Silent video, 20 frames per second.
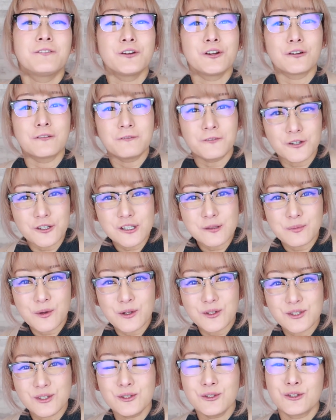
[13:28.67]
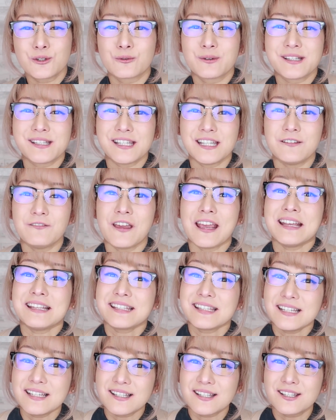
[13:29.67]
For your first Bokksu, you'll receive a
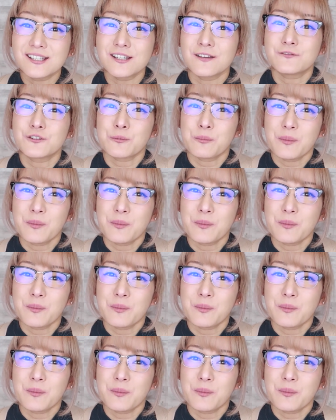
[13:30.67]
Seasons of